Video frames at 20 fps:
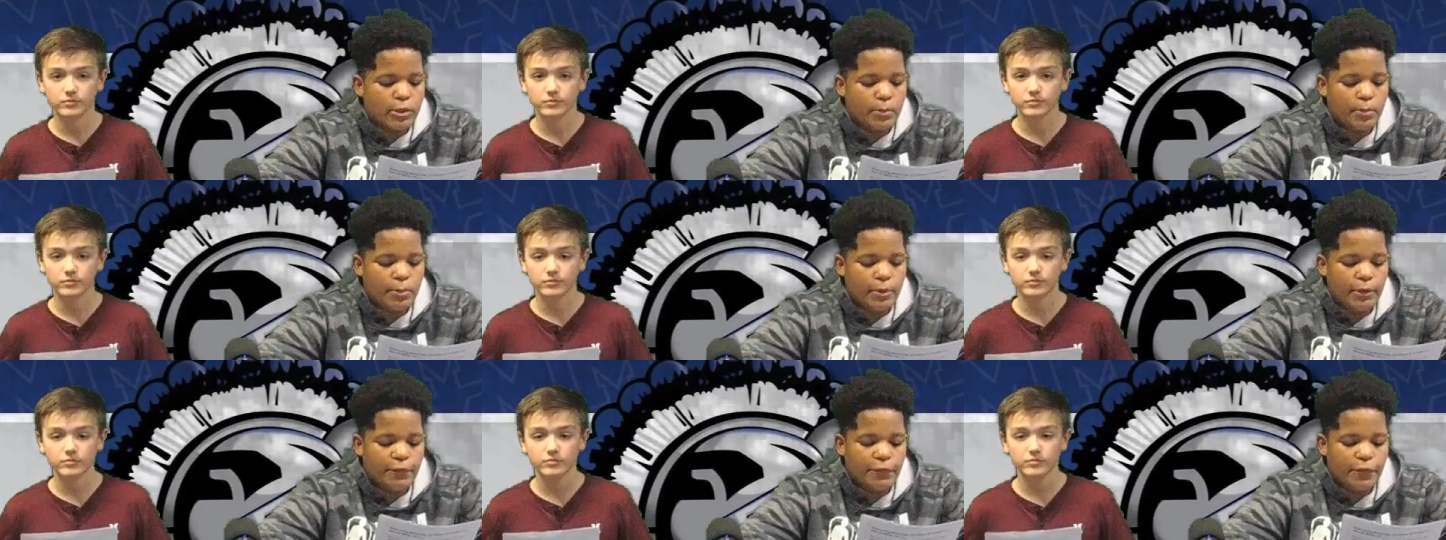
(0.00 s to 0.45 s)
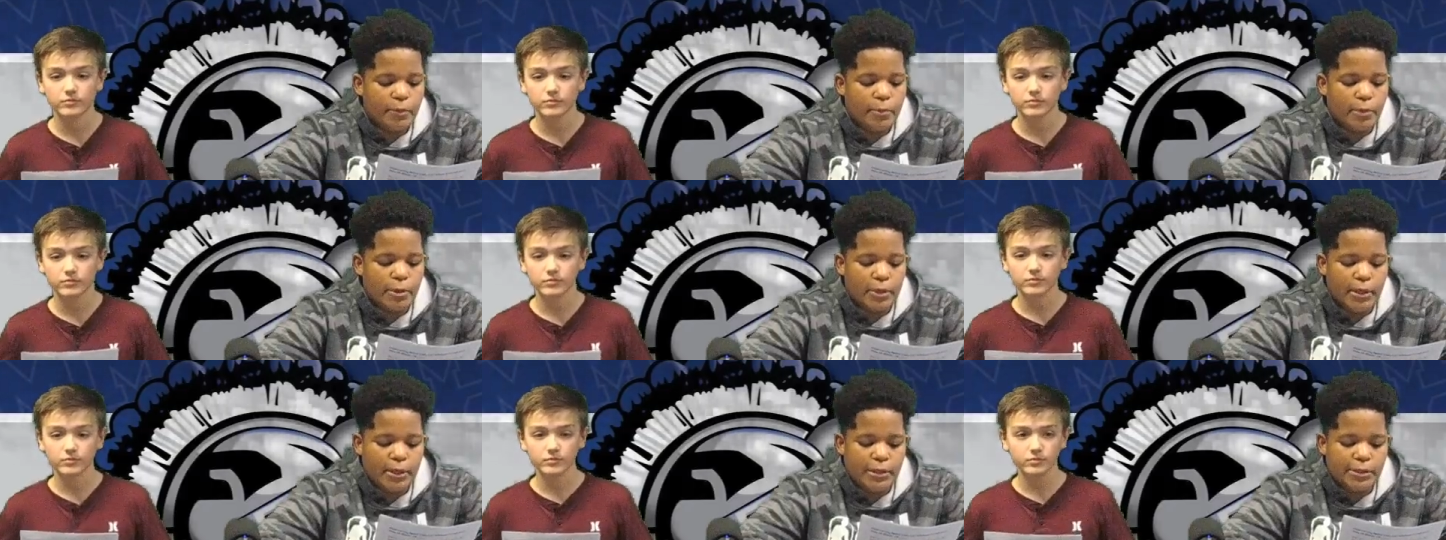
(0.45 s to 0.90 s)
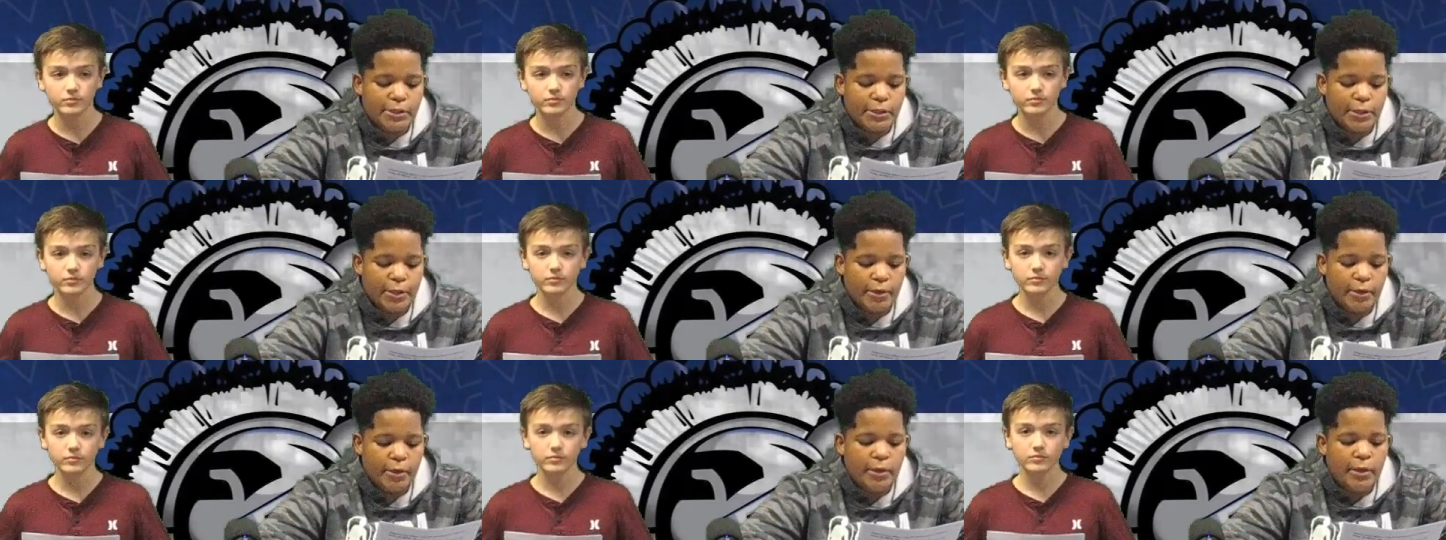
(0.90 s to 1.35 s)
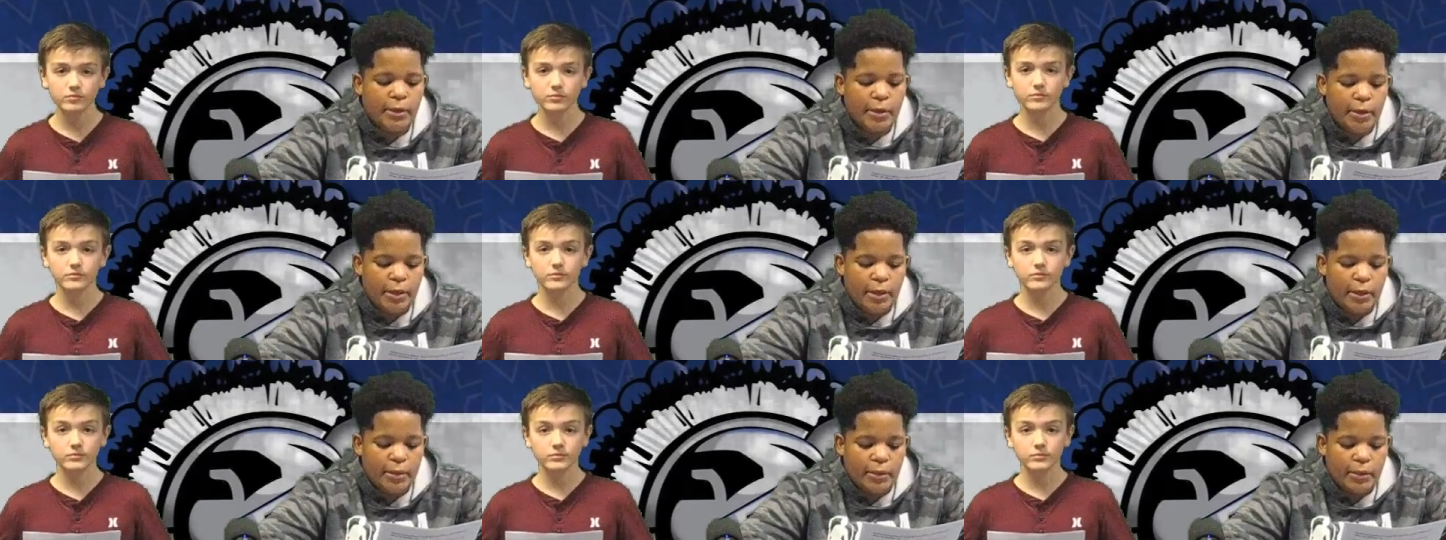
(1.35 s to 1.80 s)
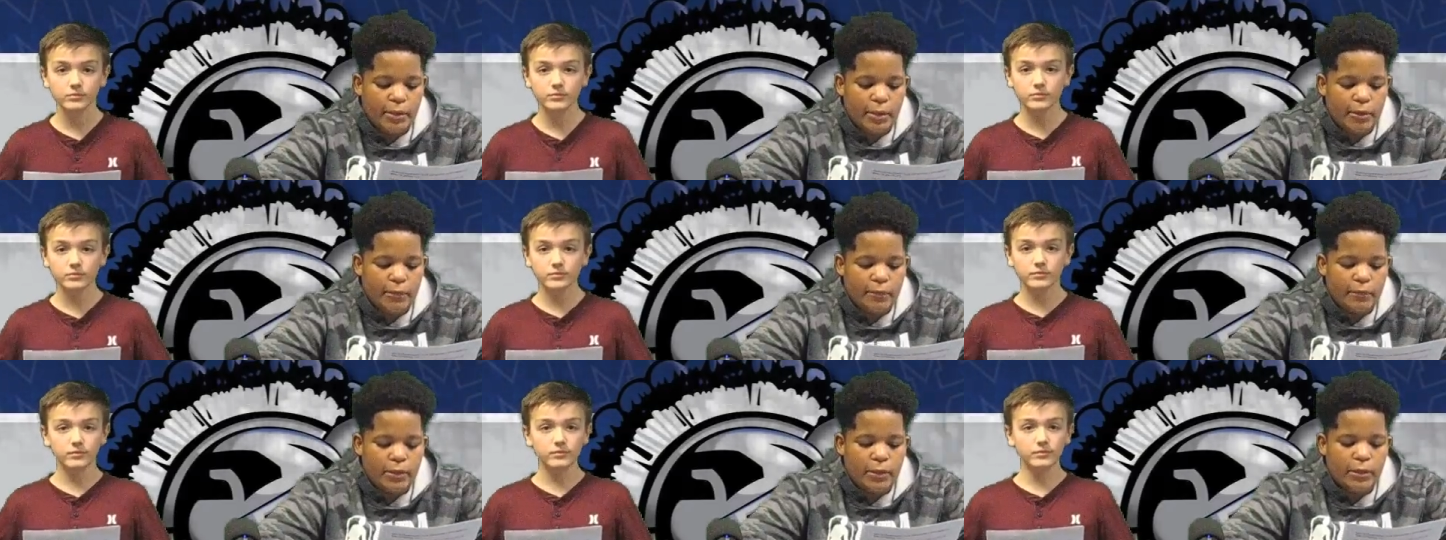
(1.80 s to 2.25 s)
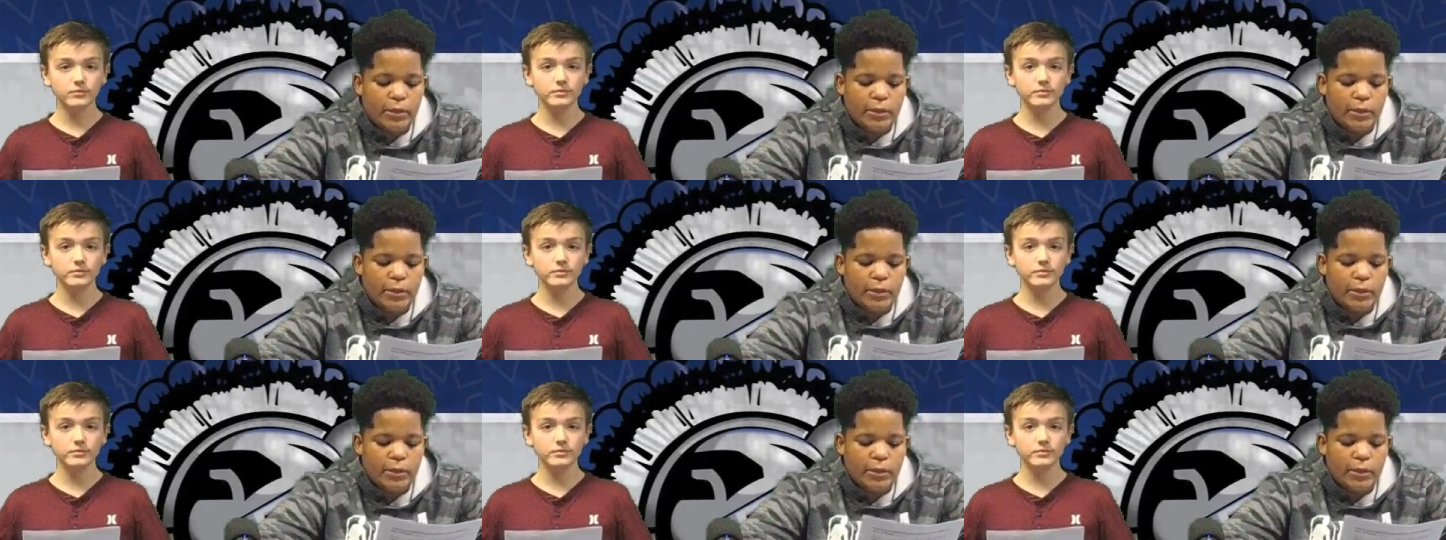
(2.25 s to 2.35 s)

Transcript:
Speaker 1: to play football next year and live,